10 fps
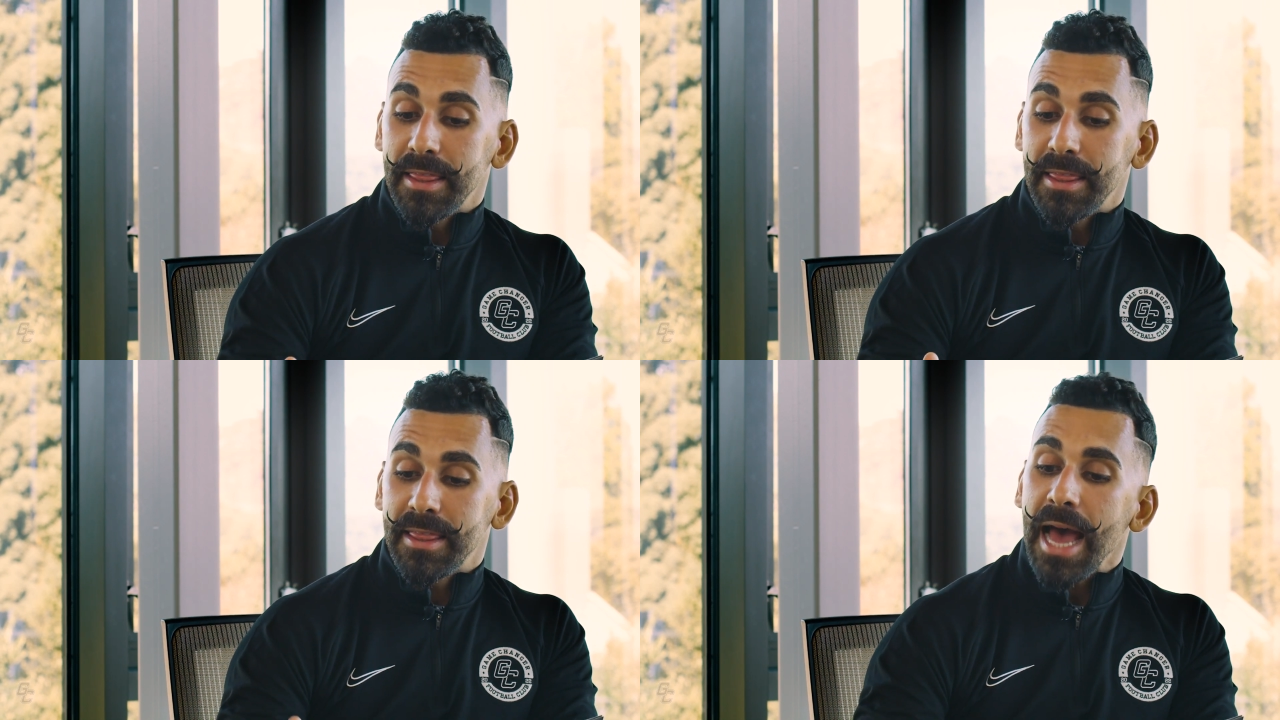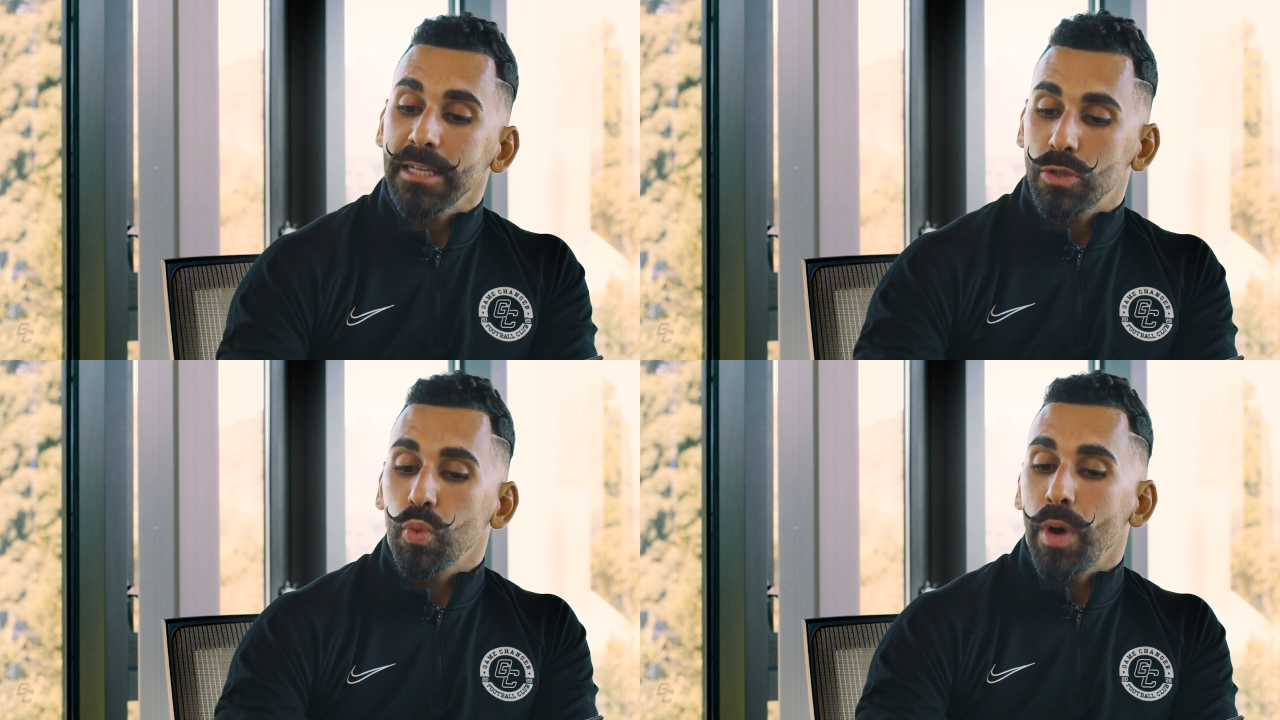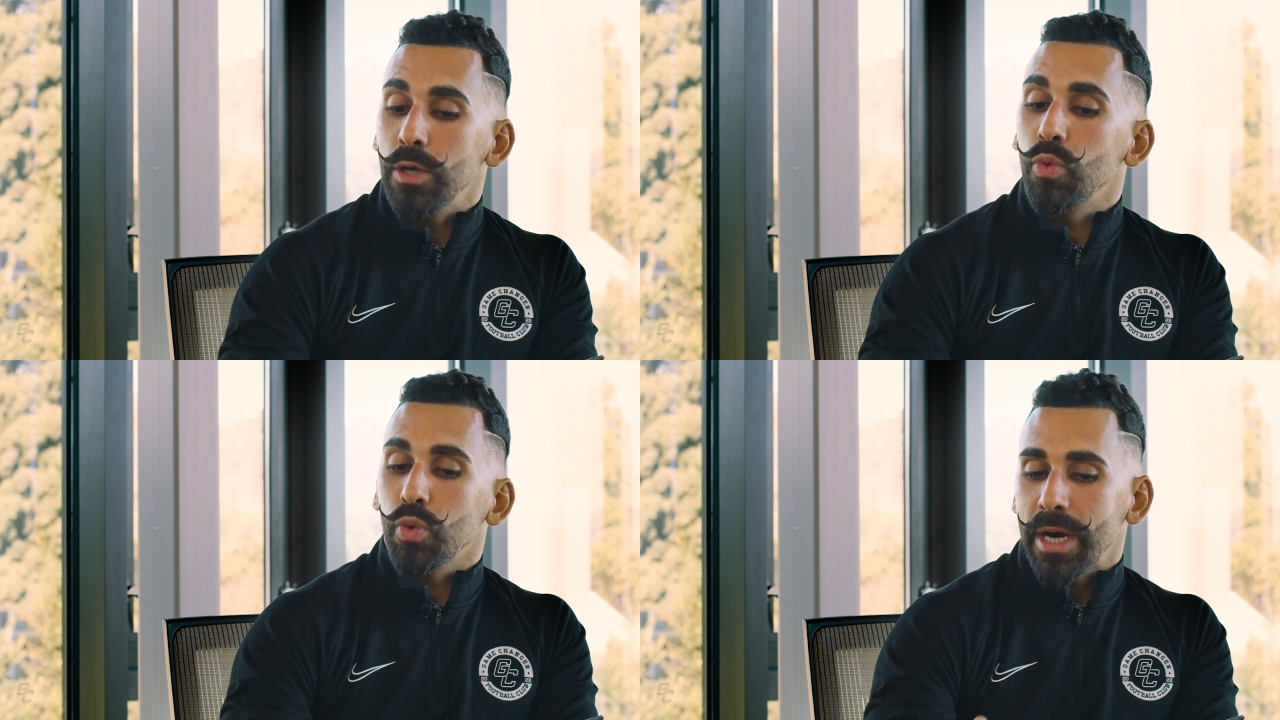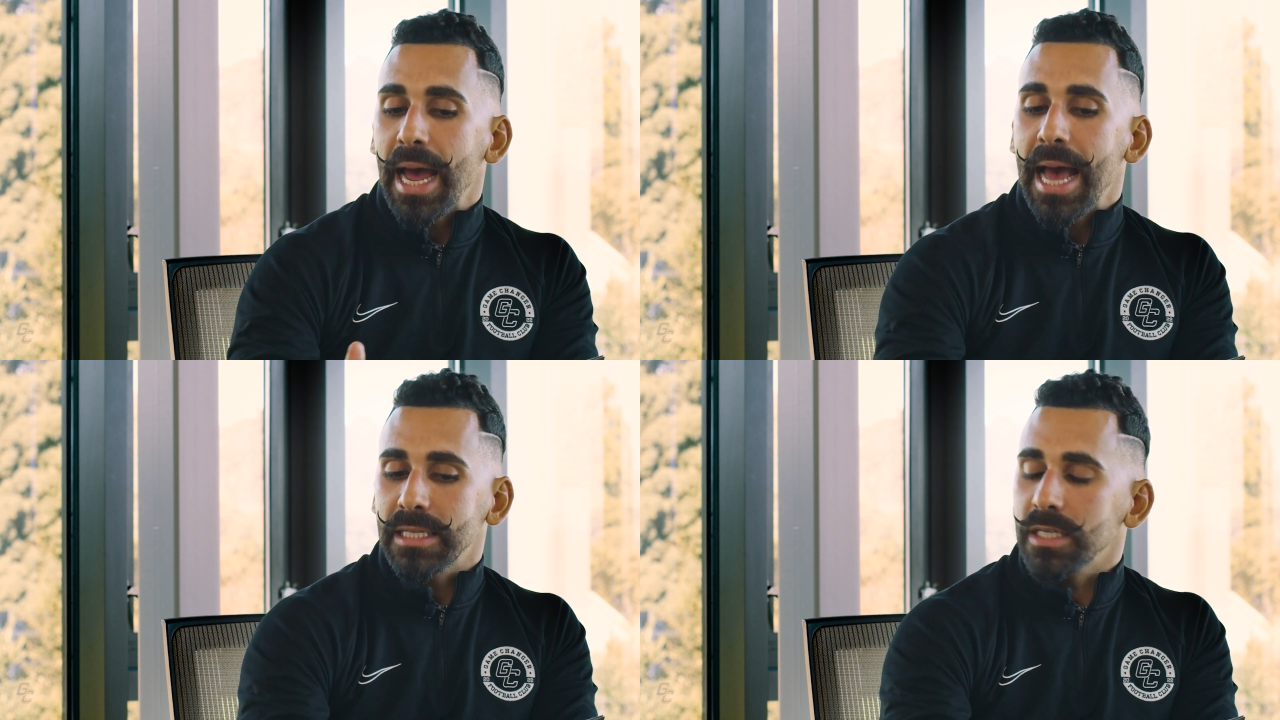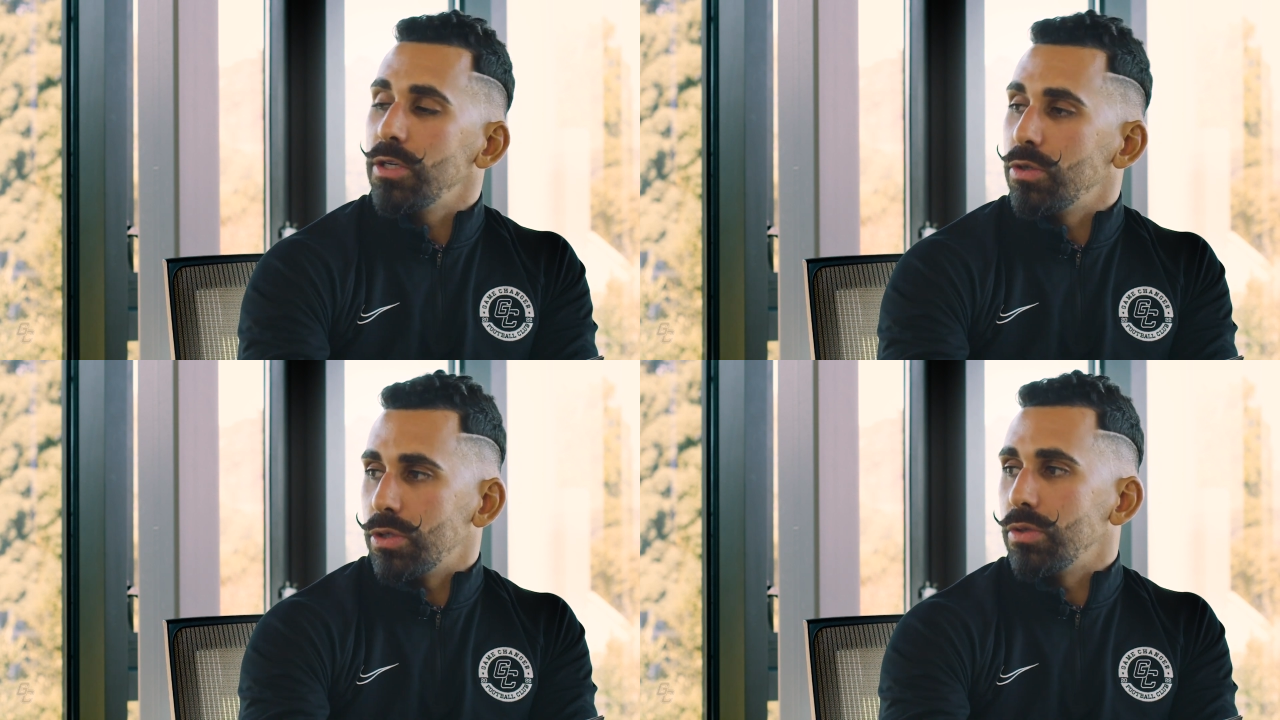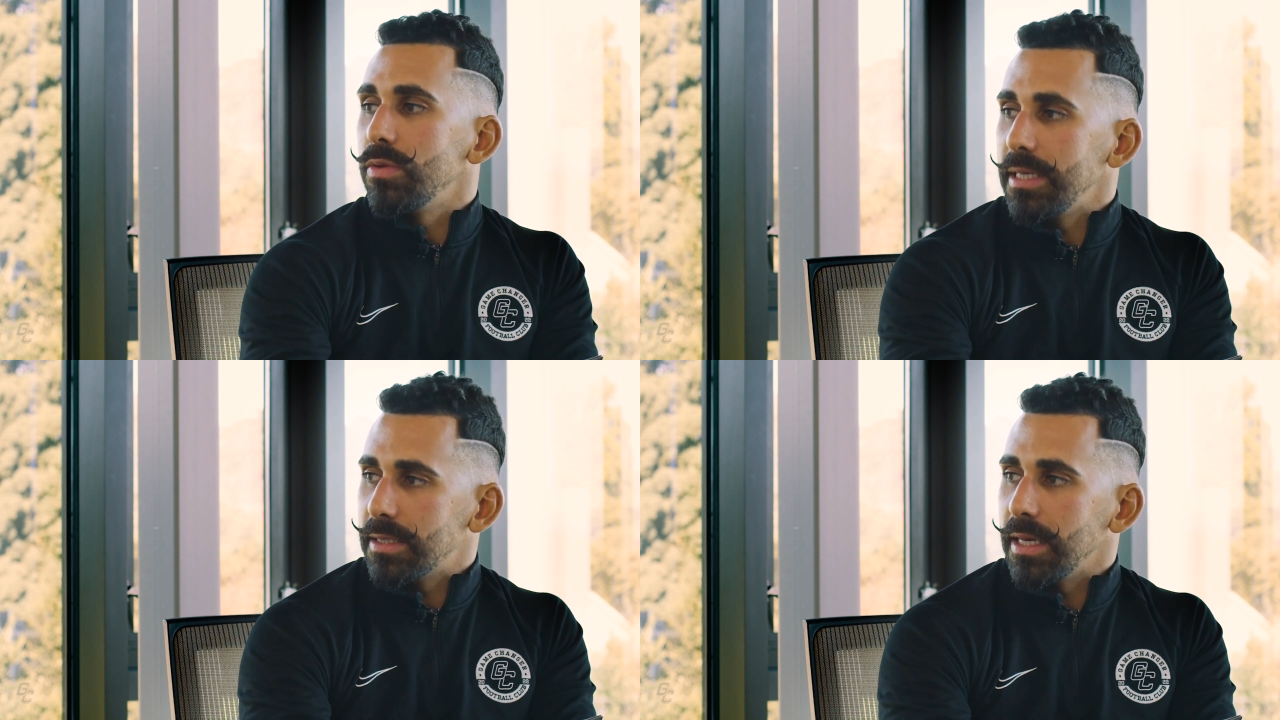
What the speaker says: that's when we're asking you to do these